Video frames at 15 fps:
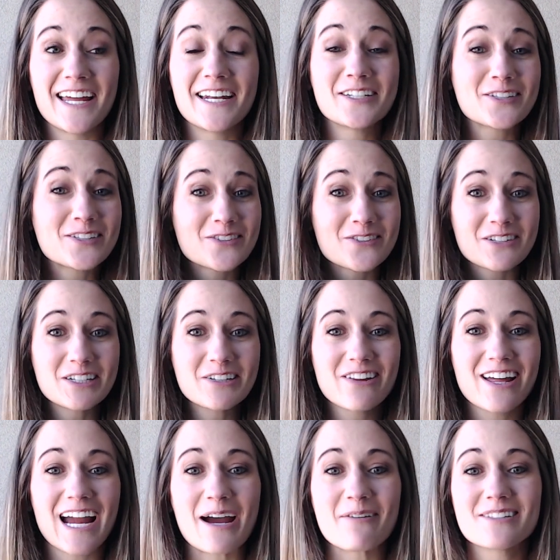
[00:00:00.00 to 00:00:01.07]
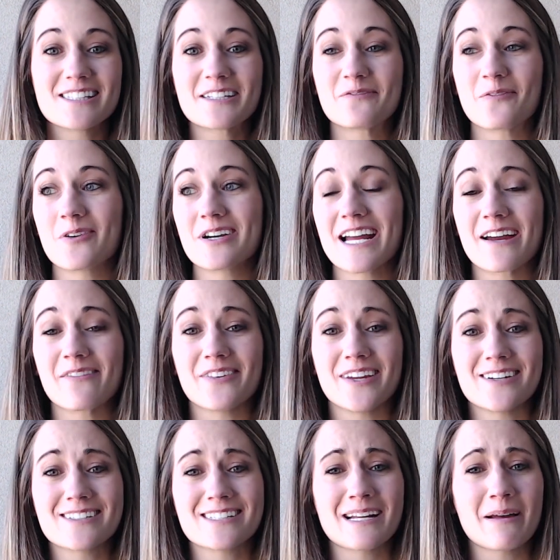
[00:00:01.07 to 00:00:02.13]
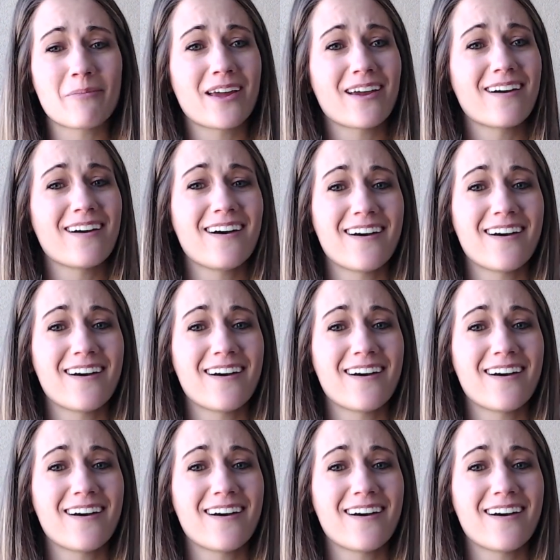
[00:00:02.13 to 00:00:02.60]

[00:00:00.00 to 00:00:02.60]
And it's true. I was there 4.5 years, and I'm like,